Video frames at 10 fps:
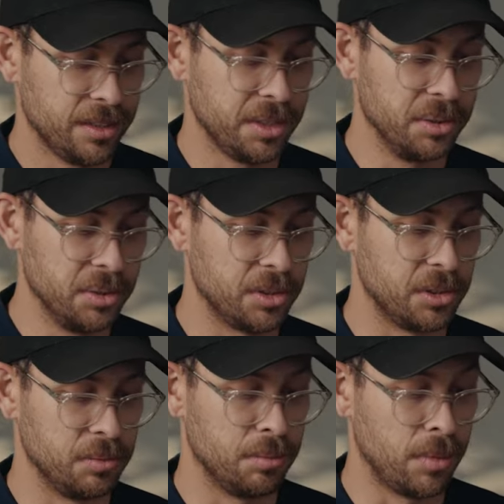too
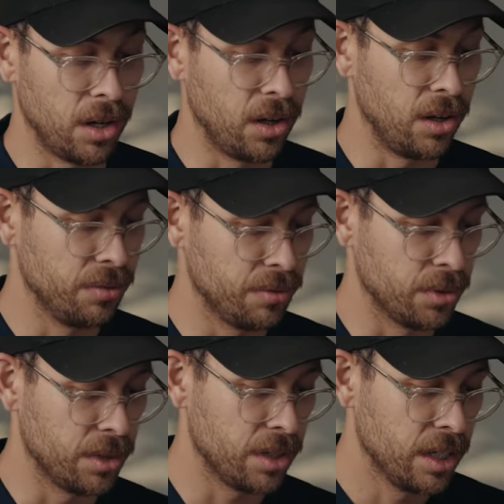small
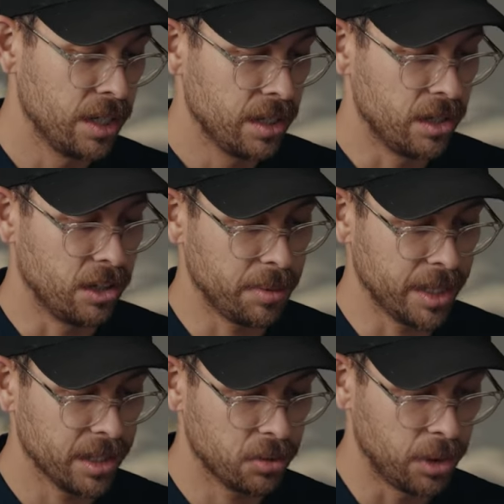for all
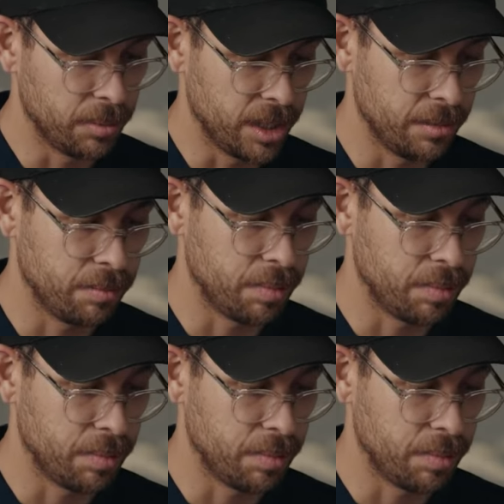my equipment.